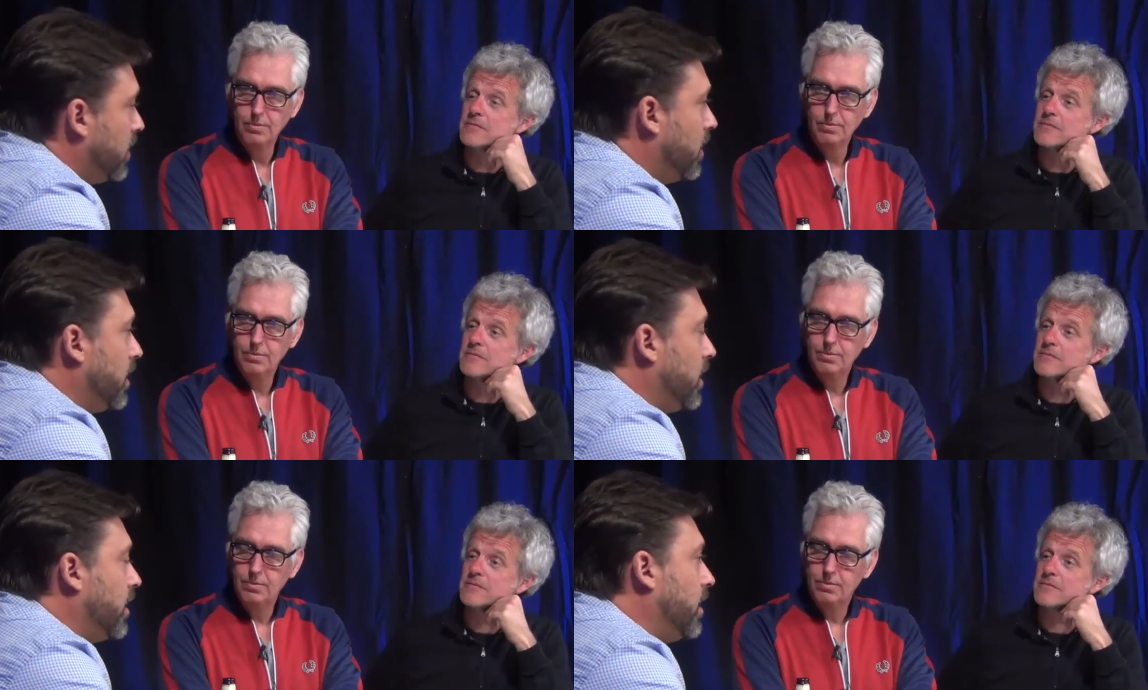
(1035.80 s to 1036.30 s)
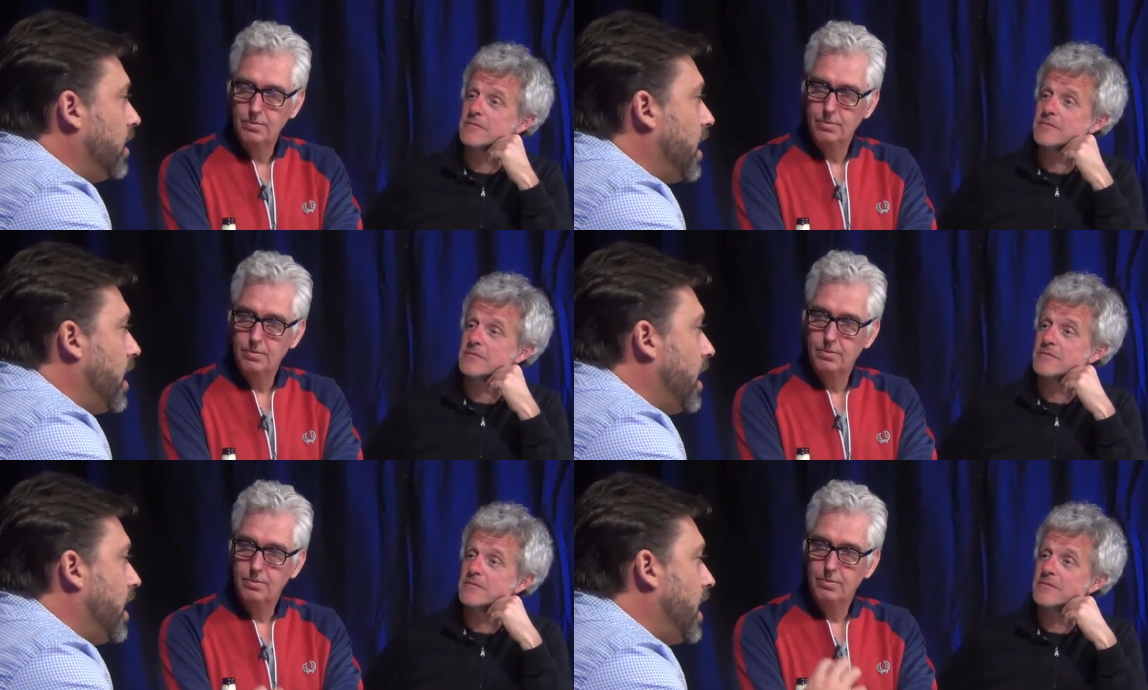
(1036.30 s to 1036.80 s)
Speaker 1: Uh,
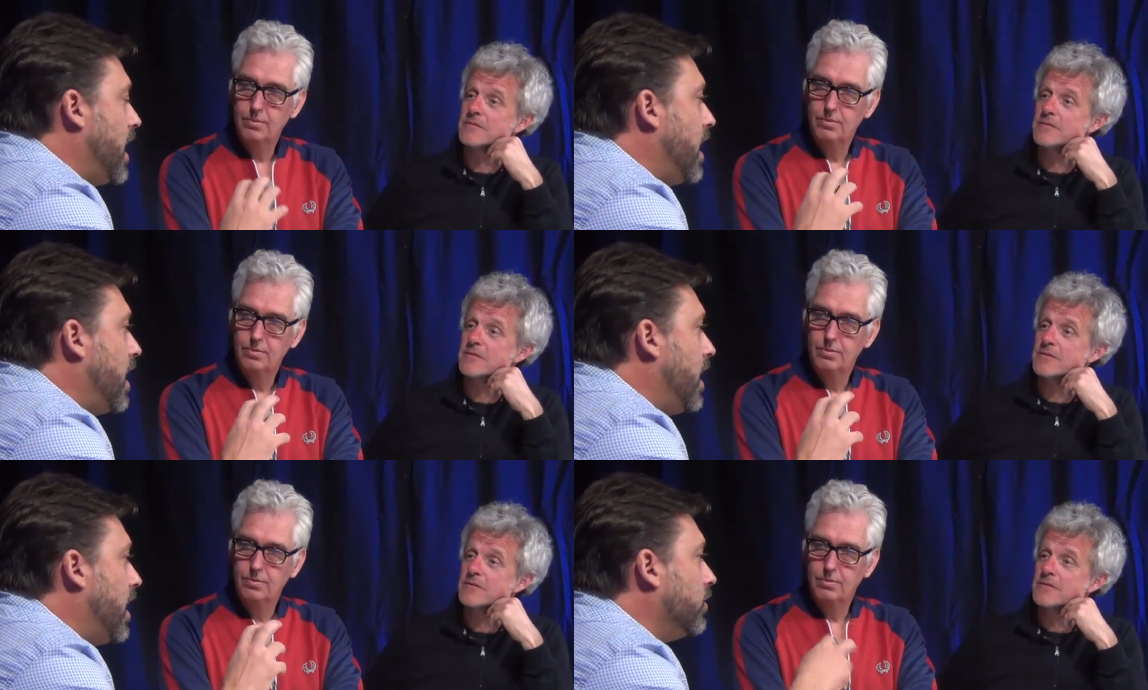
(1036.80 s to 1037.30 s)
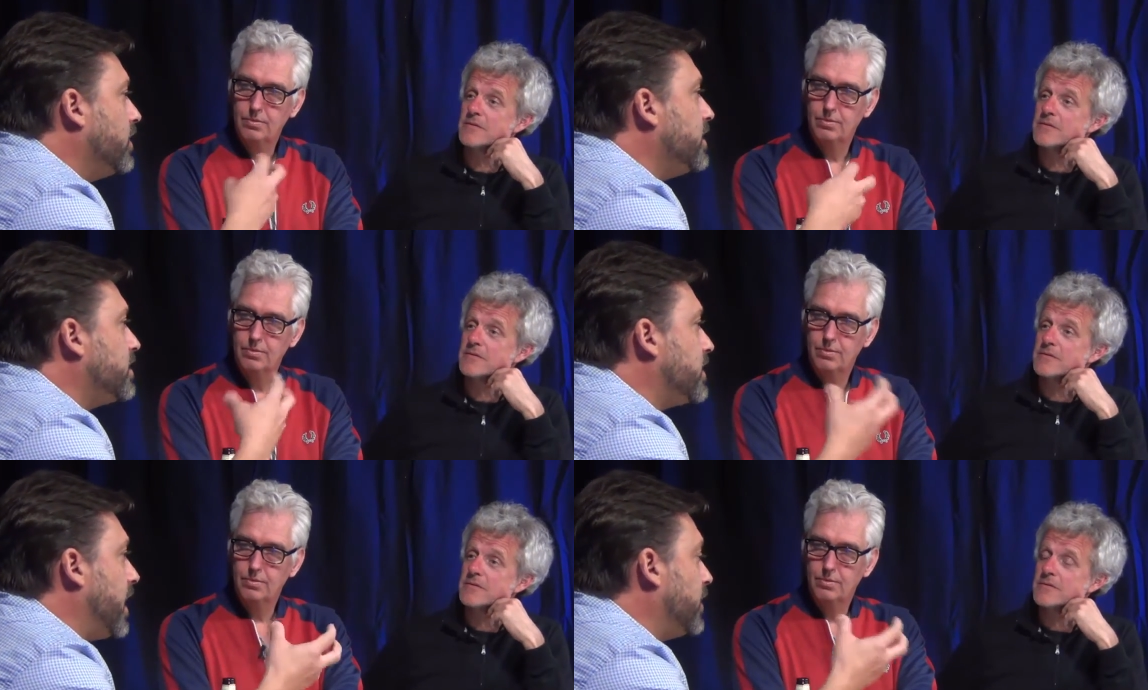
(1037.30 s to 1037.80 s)
are, are all the
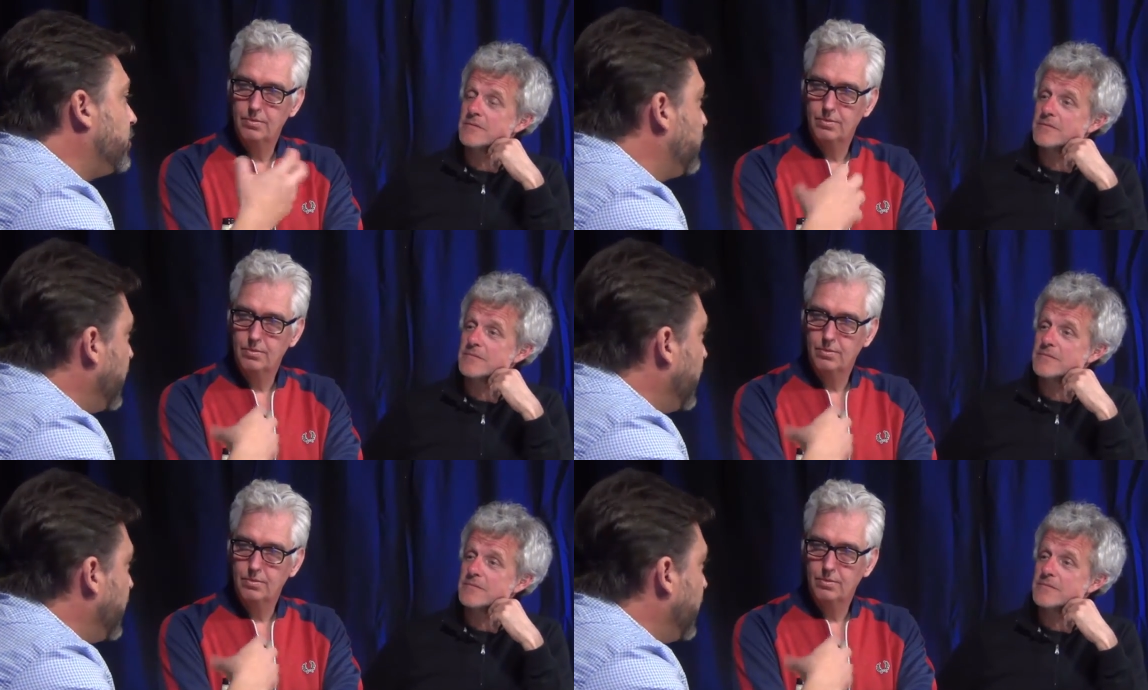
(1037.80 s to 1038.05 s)
insights